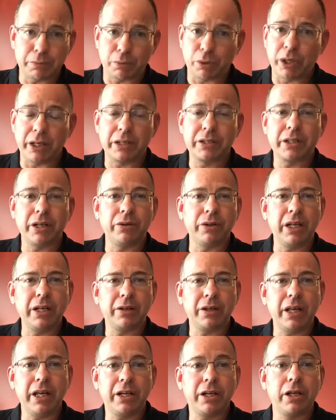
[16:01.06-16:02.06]
products out.
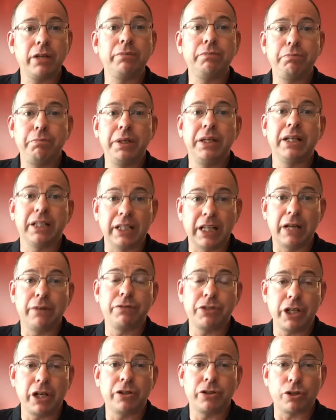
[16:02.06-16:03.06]
It can be a
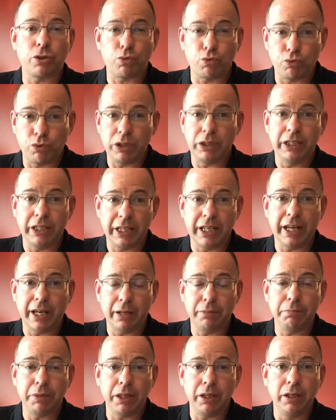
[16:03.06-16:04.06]
life changer, it really
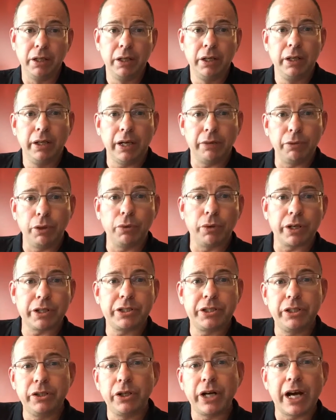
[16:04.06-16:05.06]
can be, and we want to
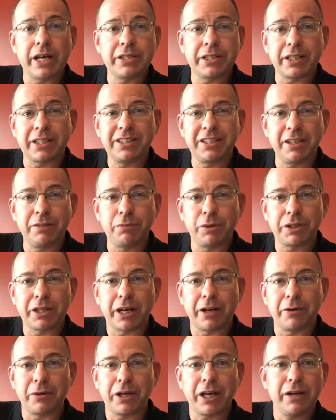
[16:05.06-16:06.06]
see you guys succeed with
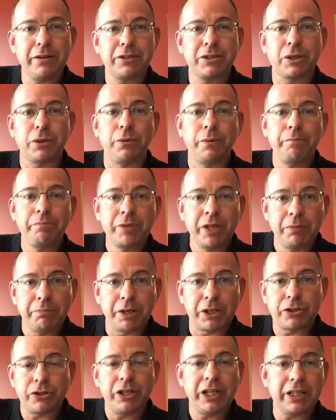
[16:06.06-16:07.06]
that. Okay, so
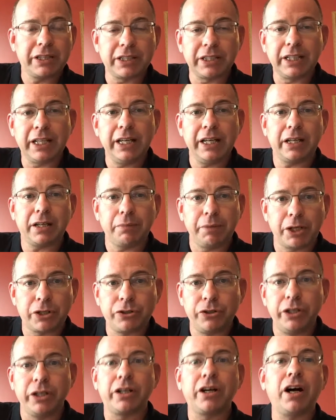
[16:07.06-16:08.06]
make sure you hit the like, make
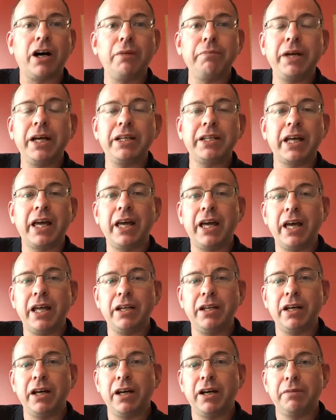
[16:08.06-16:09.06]
sure you comment,
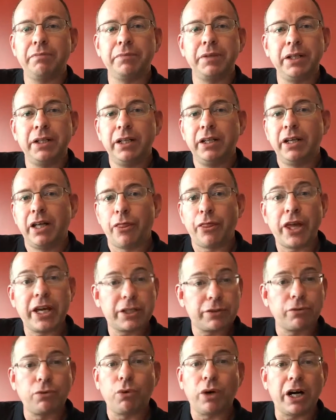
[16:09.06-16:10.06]
and
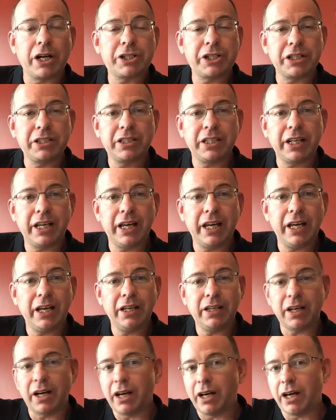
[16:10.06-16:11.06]
thanks for watching
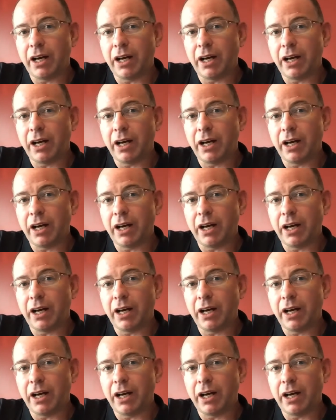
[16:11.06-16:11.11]
today.